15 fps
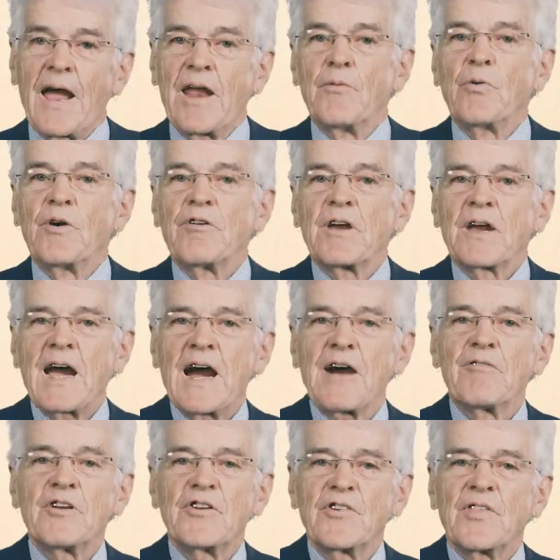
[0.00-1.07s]
And we're
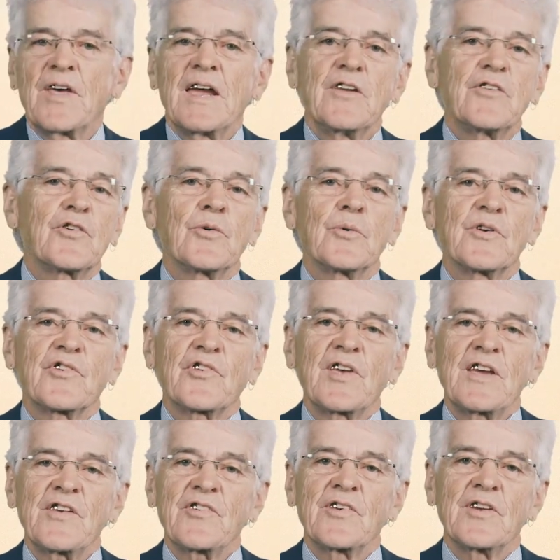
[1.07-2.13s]
encouraged then to
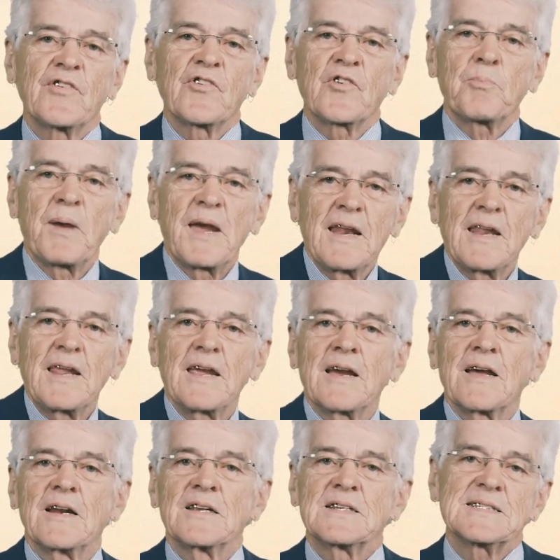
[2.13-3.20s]
assess its spending
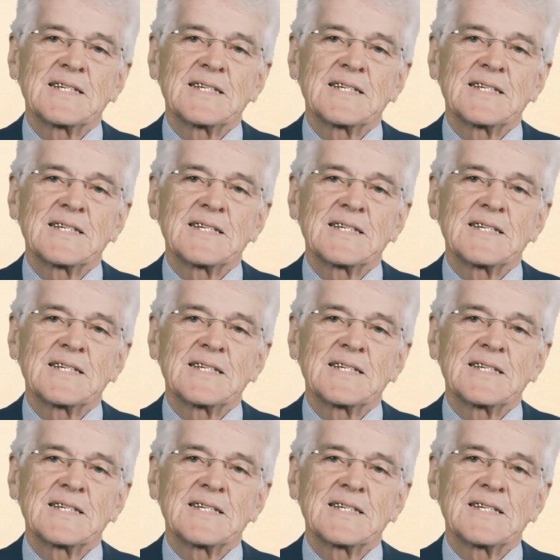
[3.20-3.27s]
and its